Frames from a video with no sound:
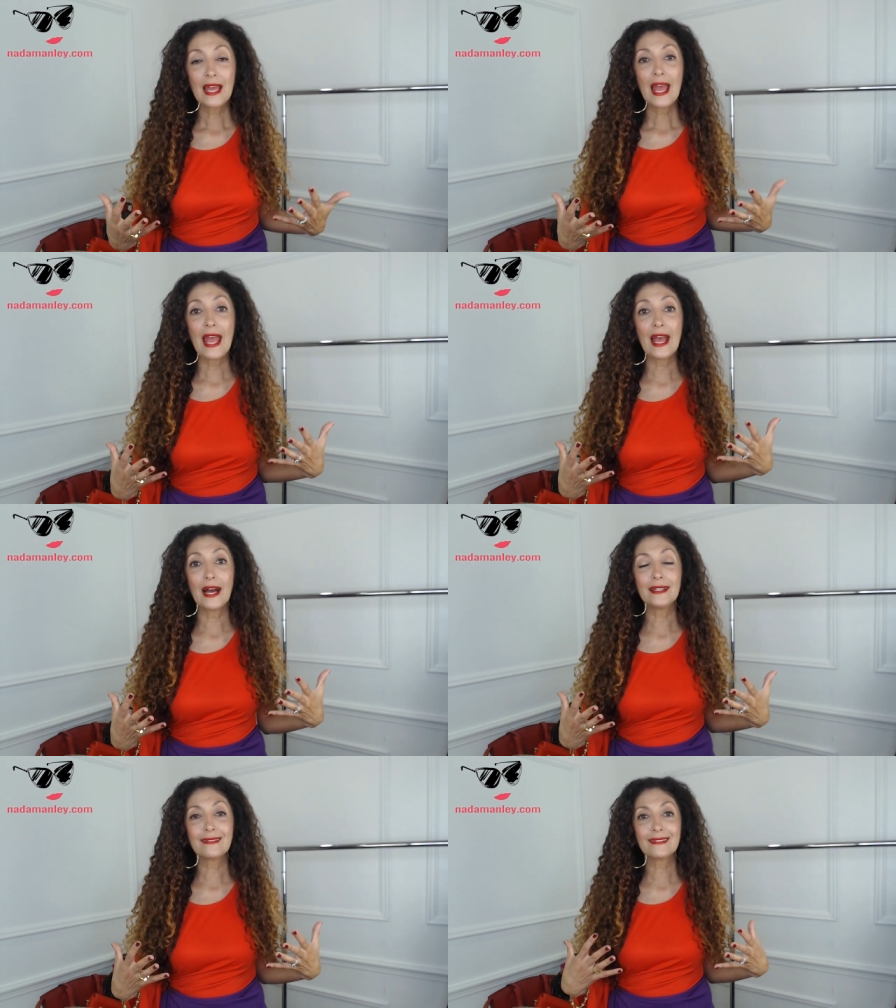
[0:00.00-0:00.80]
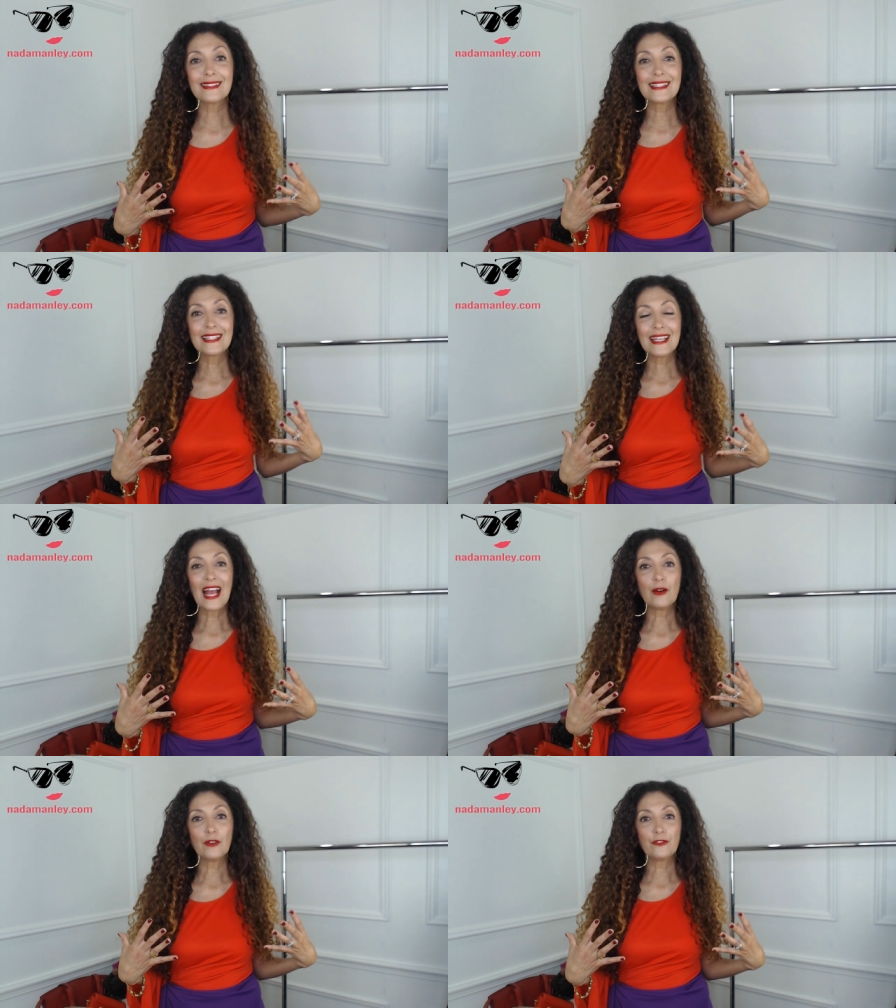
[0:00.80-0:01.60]
and see
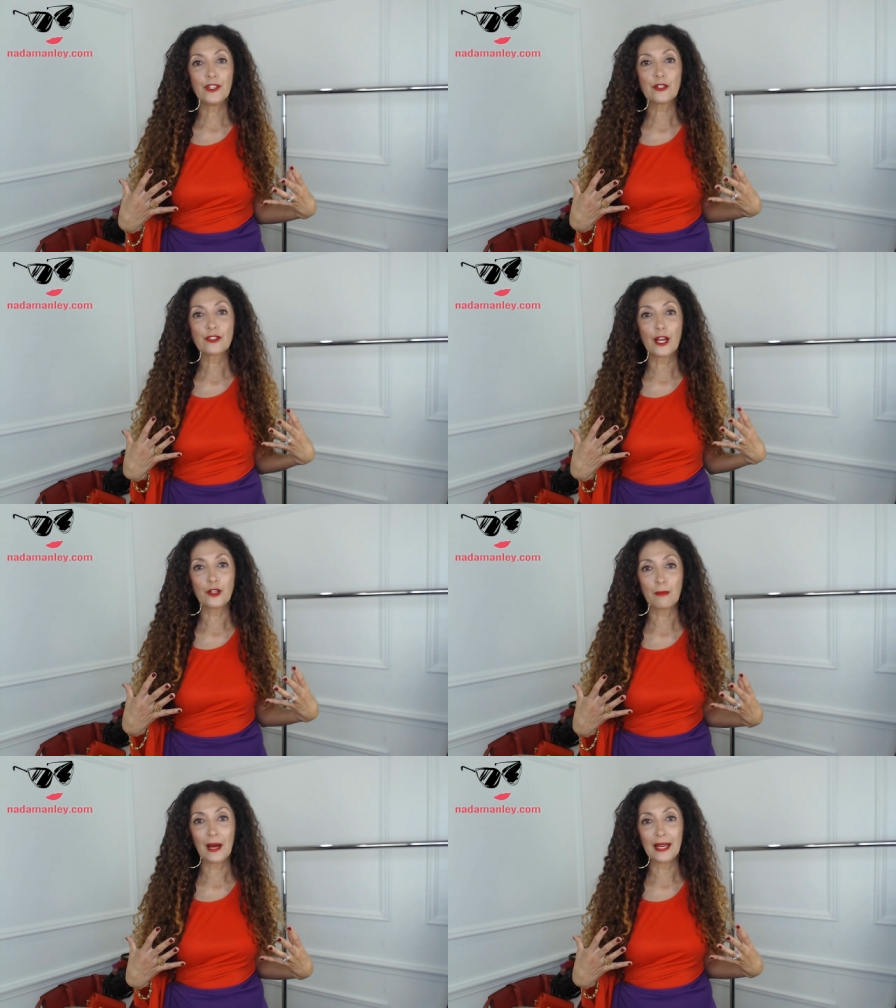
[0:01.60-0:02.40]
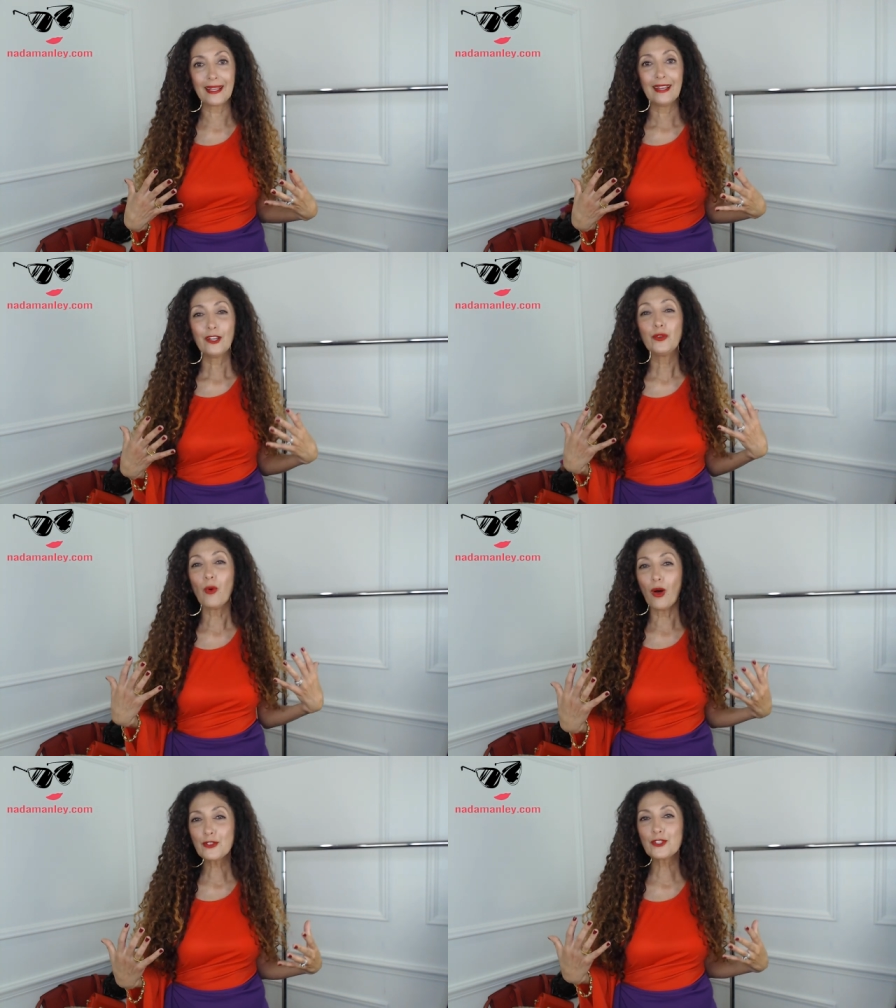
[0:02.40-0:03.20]
how it feels on your body. You
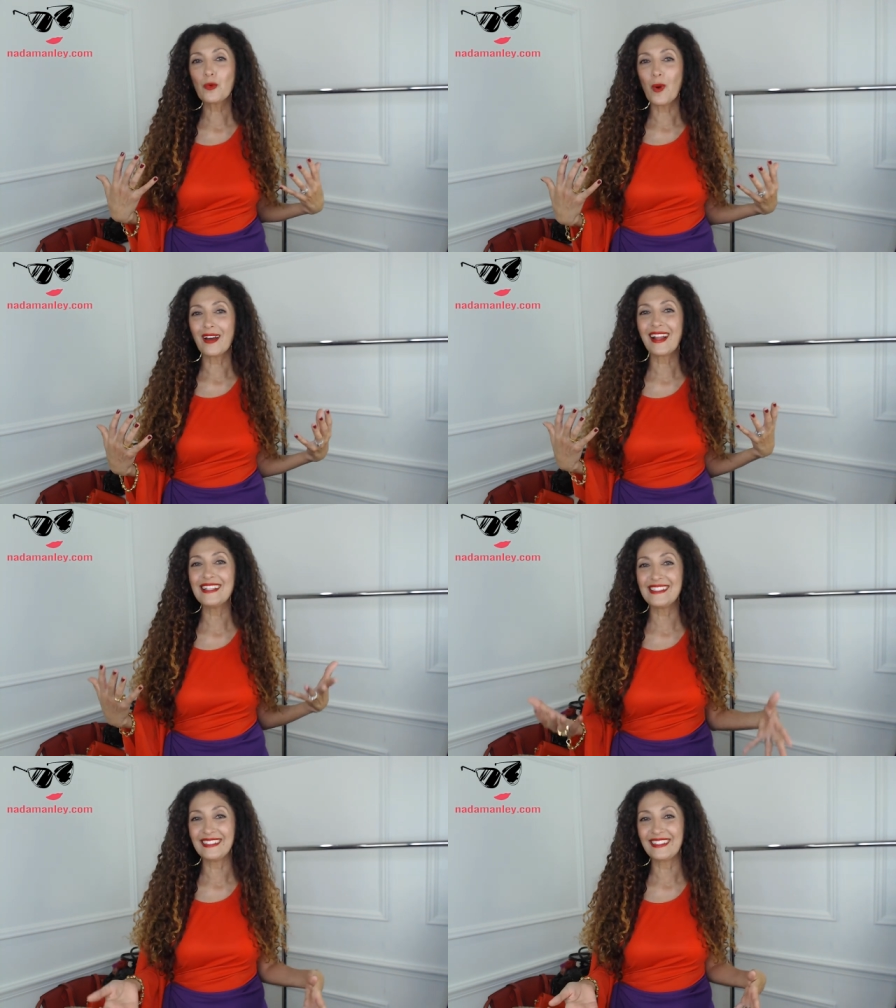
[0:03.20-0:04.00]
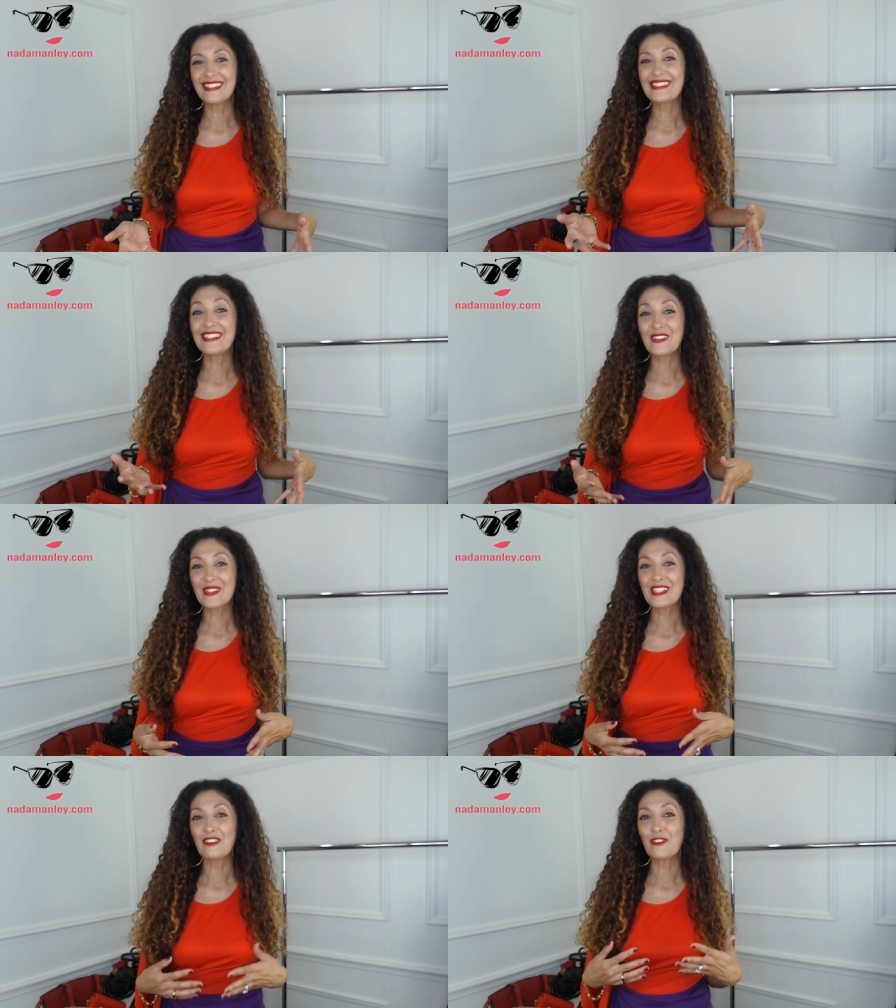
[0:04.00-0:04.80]
also want, ideally, to see
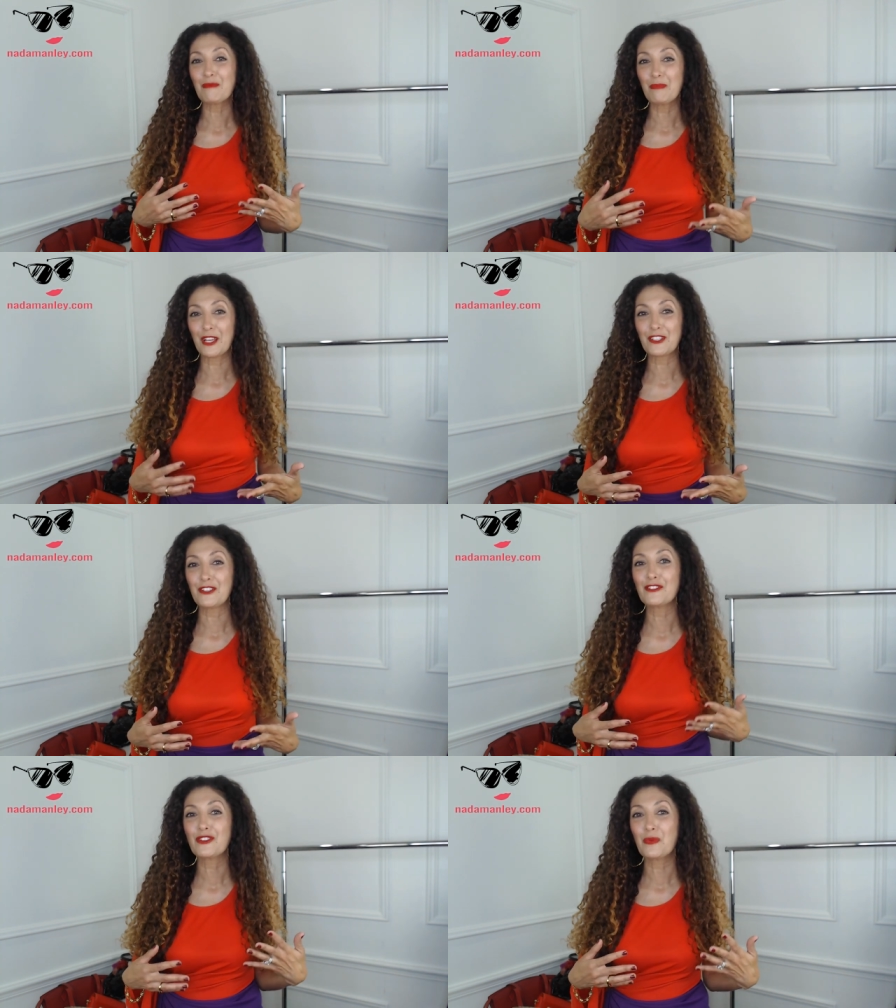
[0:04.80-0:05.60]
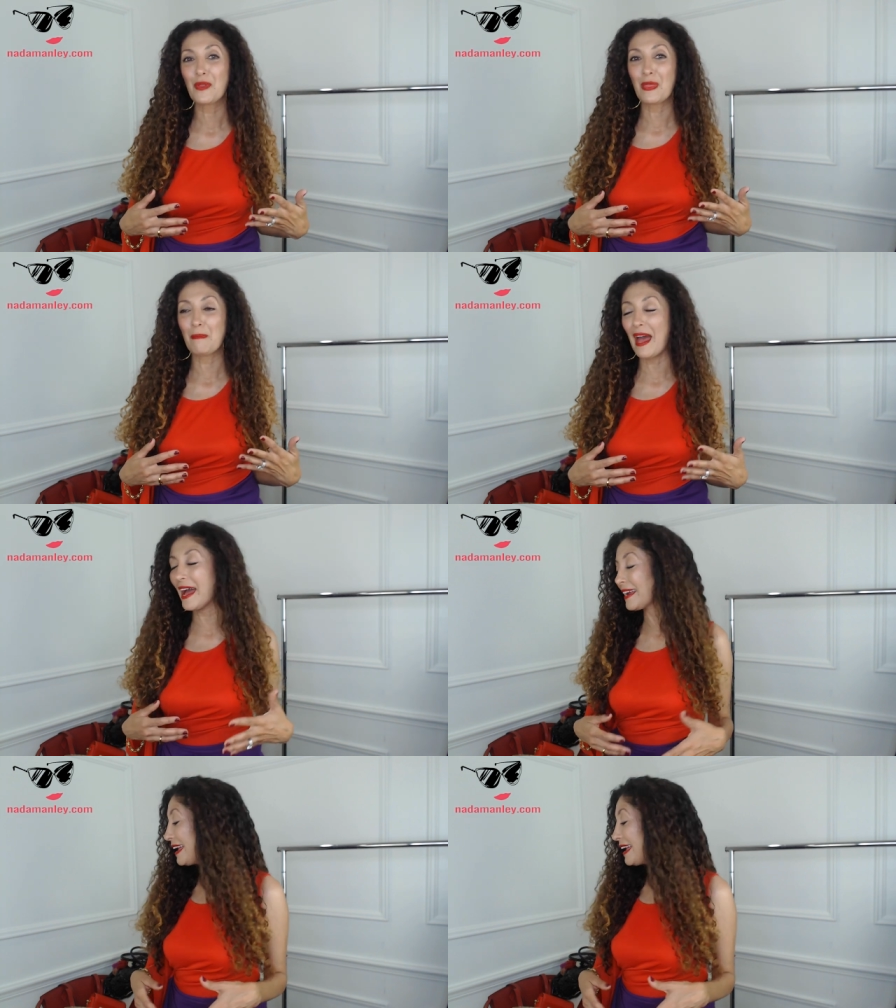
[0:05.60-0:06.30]
yourself in pictures with the bag.